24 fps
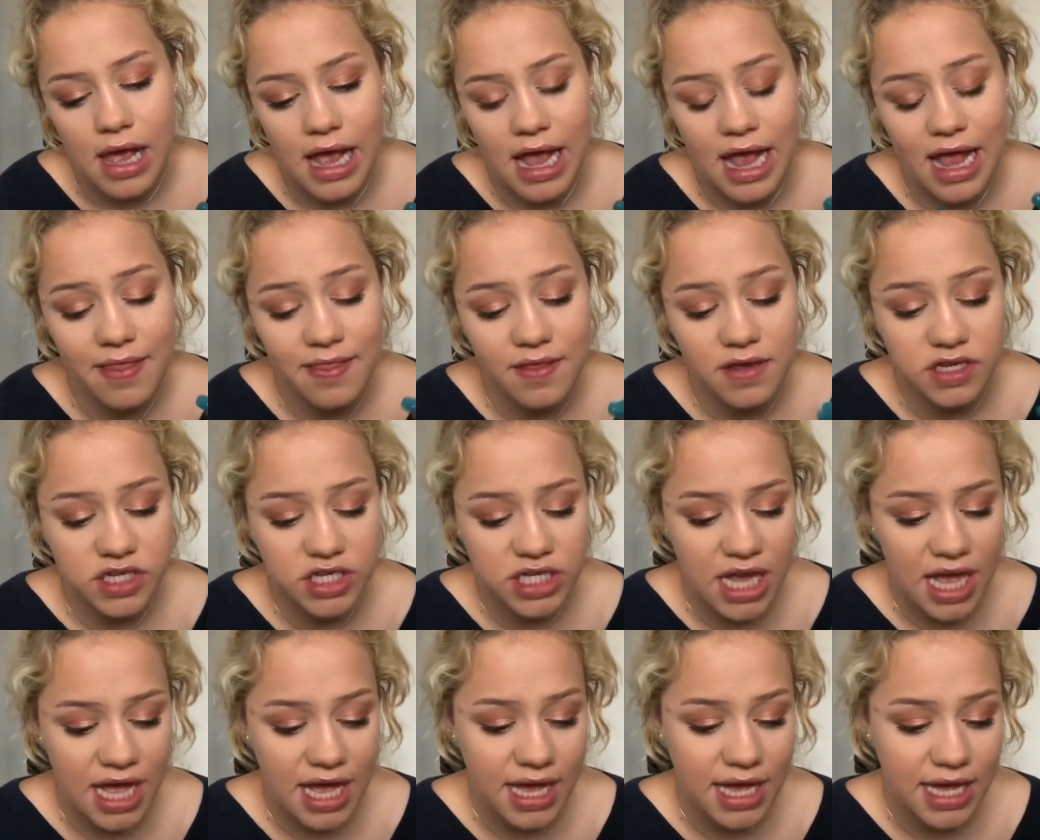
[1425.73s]
in the
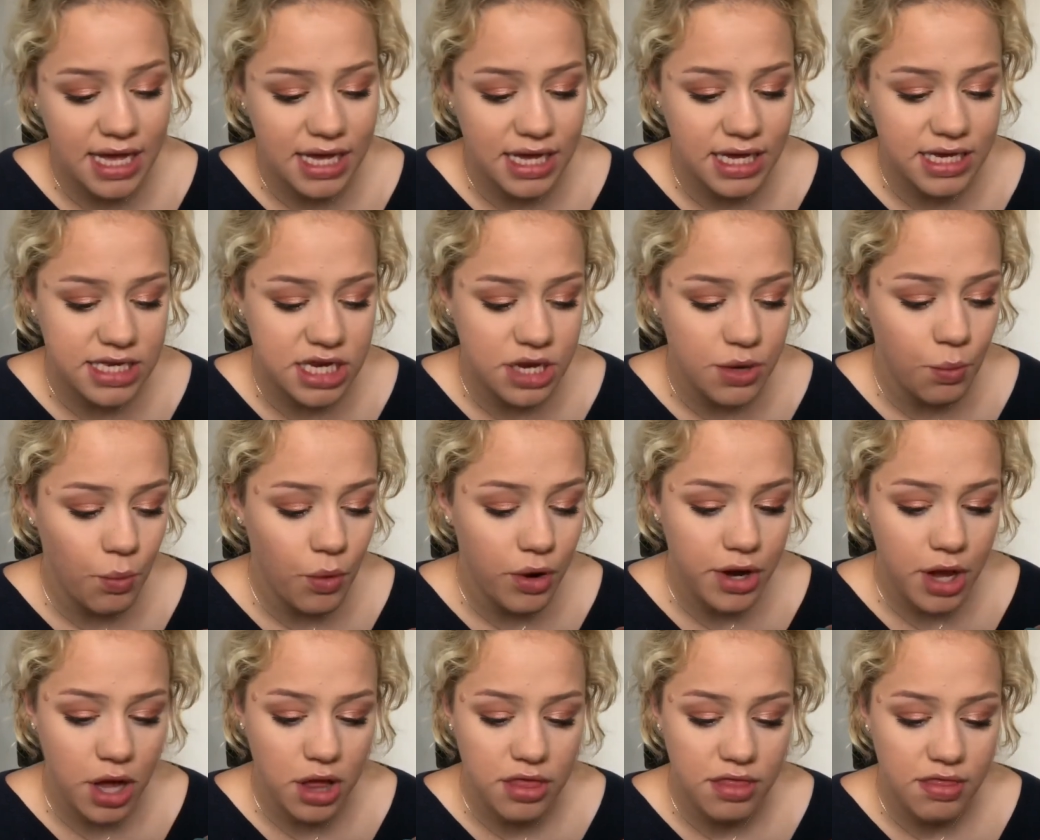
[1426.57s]
shade
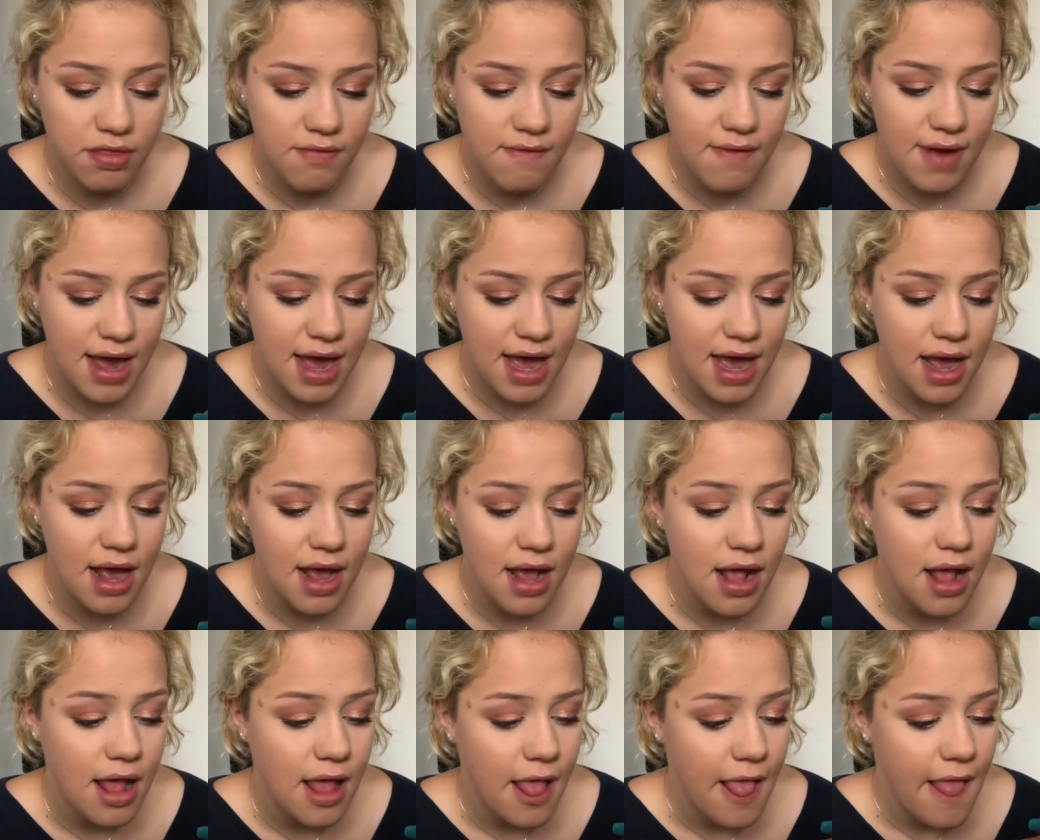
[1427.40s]
103.